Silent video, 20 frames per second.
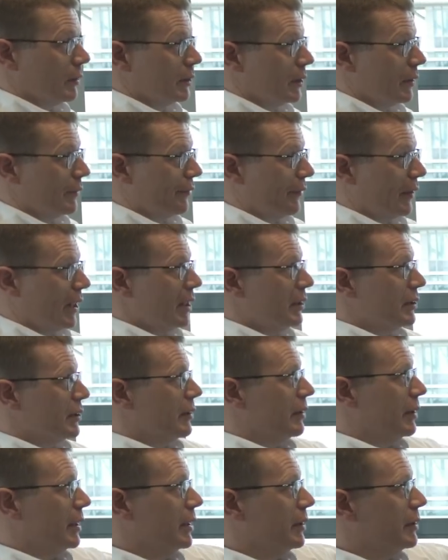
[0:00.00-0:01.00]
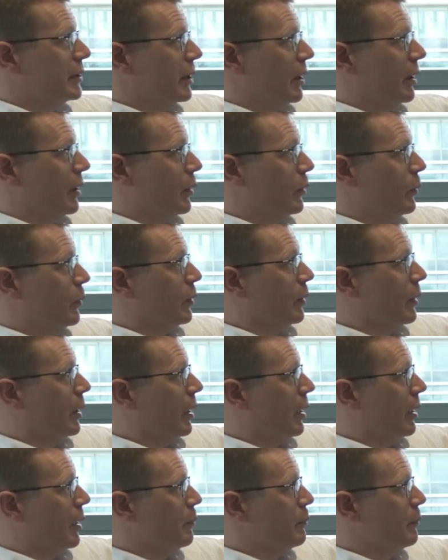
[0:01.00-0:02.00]
So for each of these, so
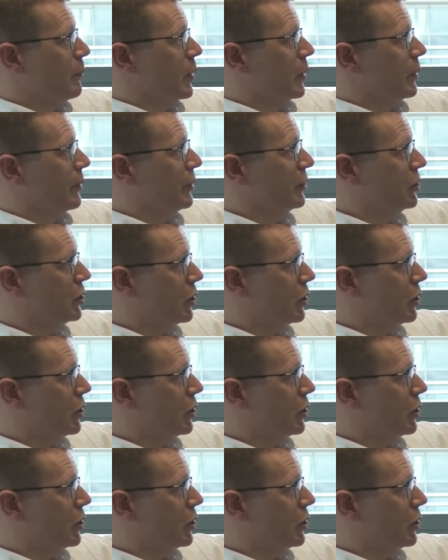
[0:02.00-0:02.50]
the